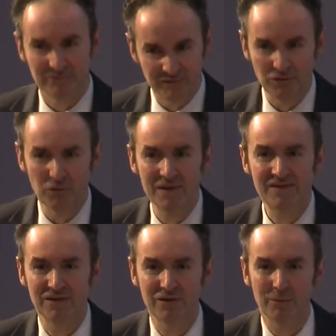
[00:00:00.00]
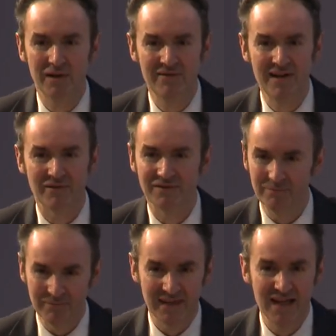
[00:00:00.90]
It was always the other way round.
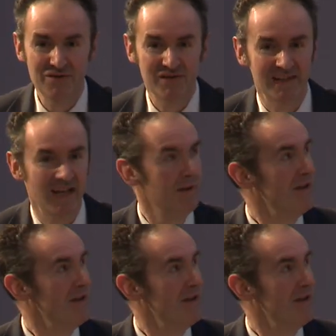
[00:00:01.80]
And interesting how